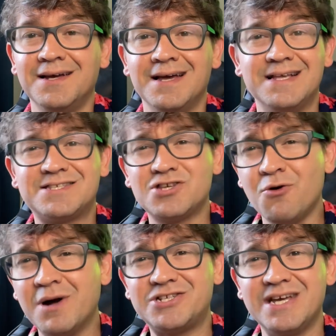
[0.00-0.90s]
It's so
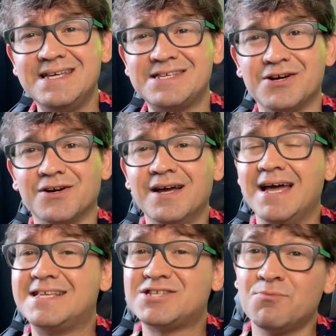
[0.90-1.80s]
much easier.
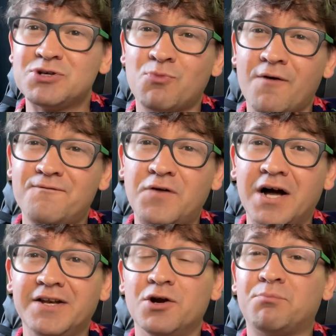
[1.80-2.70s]
It's so much more
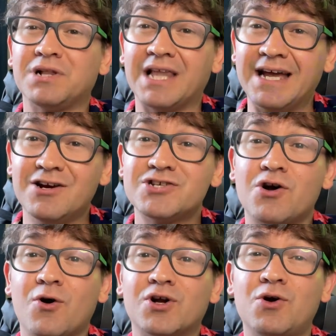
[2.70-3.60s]
fun. Your players
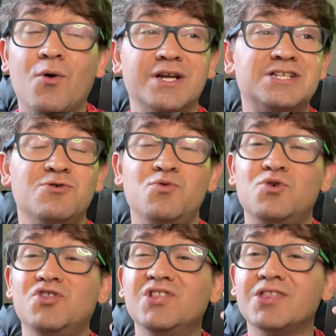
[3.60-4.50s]
are going to
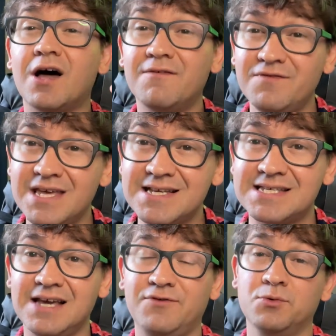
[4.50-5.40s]
love this
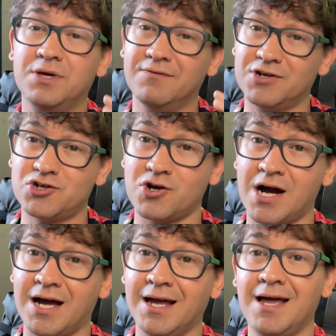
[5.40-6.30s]
if you give it a
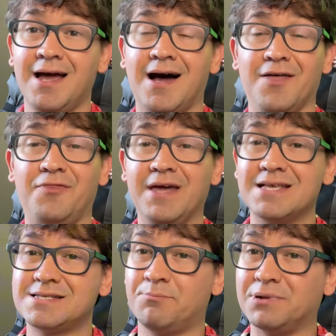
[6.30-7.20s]
try. I think
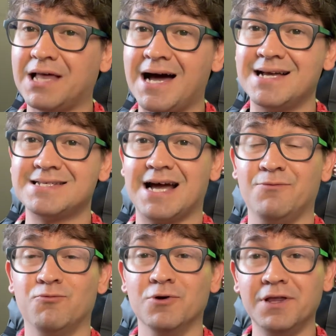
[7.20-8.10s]
it's a blast. I
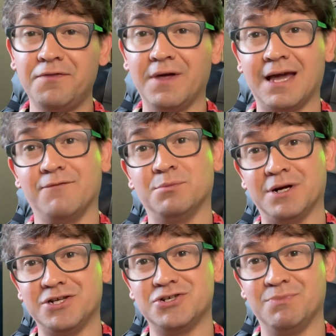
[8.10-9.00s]
really think
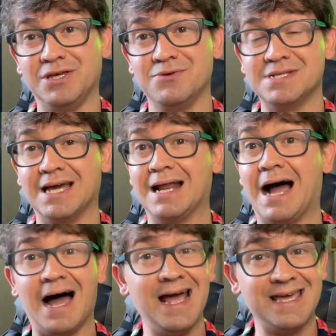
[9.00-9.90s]
everybody should be using it.
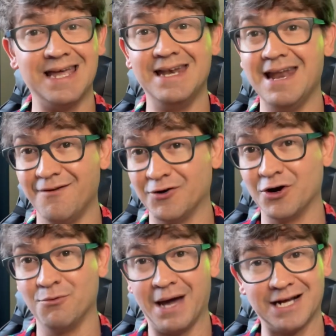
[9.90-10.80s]
I can never
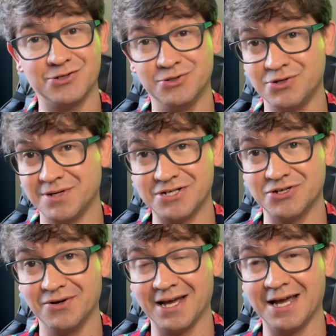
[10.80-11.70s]
go back to a
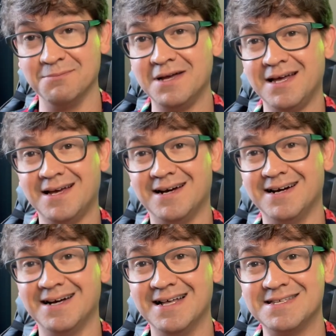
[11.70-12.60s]
traditional game.
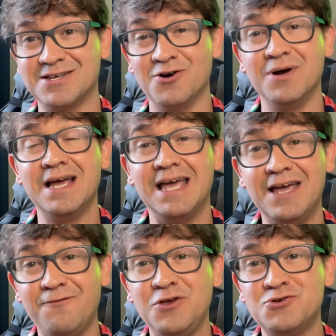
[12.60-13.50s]
And so
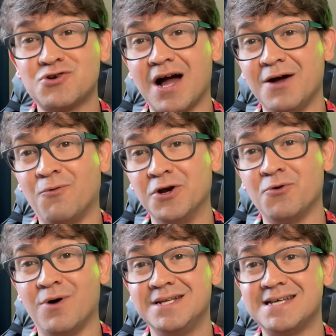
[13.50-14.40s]
if you try
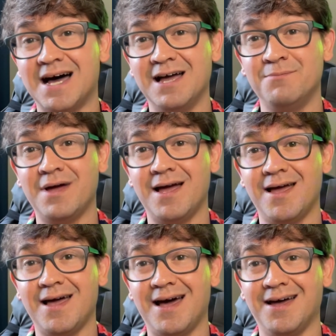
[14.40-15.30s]
one-to-one time
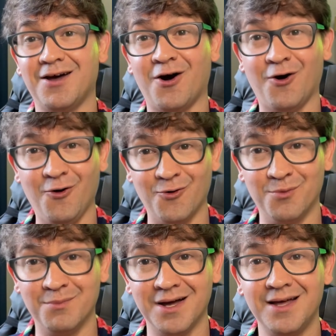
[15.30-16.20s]
at
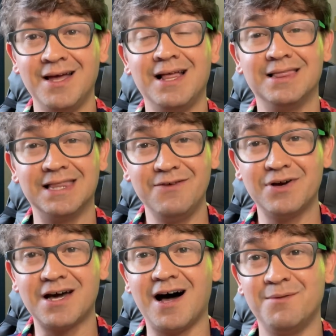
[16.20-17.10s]
home, leave a
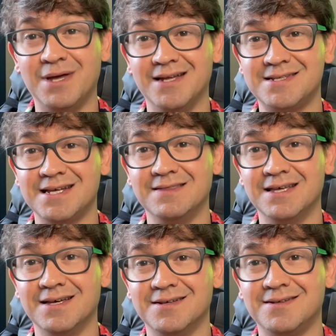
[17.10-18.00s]
comment in
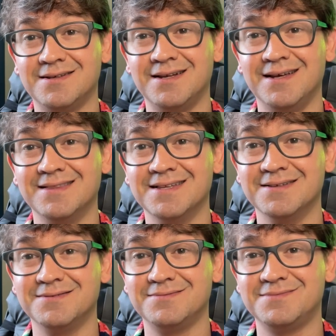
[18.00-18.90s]
the
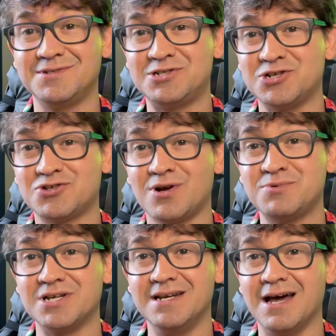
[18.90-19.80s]

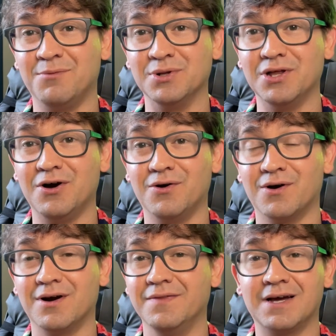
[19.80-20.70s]
description down below
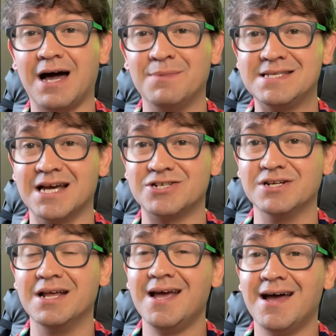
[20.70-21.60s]
or in the comment
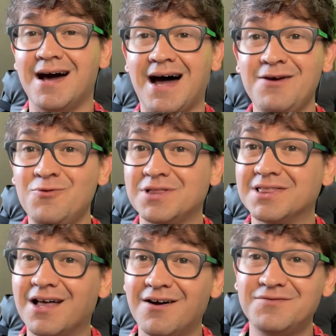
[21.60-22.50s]
section. I would
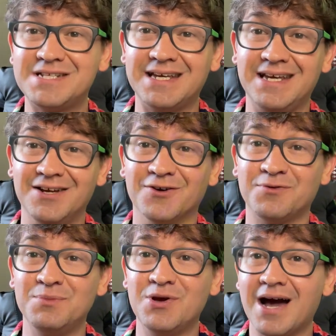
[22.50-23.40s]
love to hear
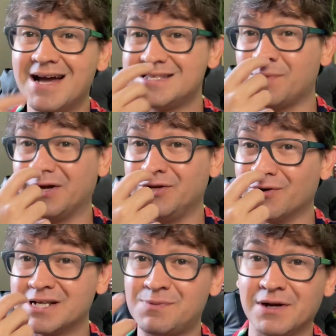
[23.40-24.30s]
from you guys about your
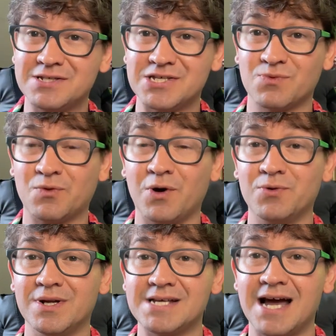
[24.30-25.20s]
experiences with
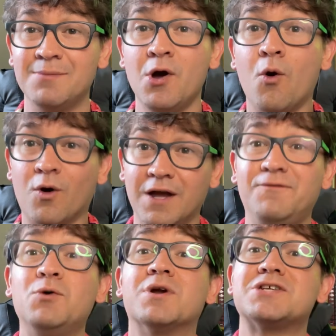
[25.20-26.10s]
one-to-one time, or if
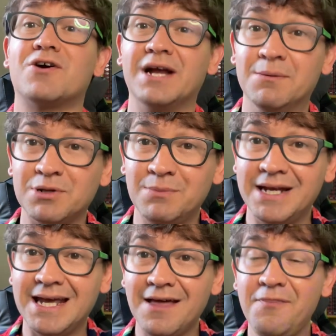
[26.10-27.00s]
you want to start
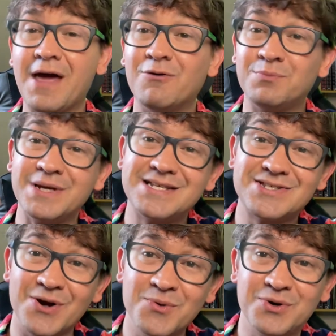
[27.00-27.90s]
implementing it, that would be
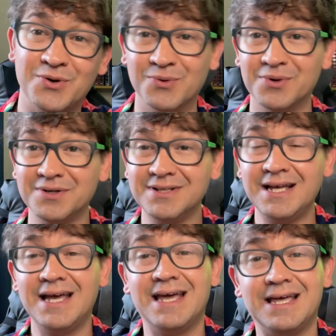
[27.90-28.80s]
so cool.
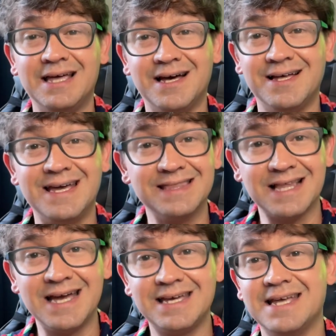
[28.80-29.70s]
Hit
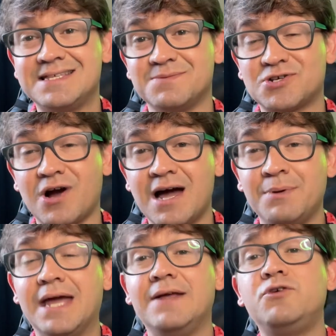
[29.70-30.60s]
like and subscribe,
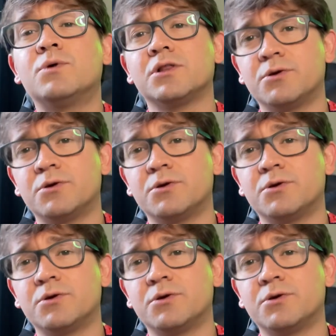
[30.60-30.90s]
and if you want to learn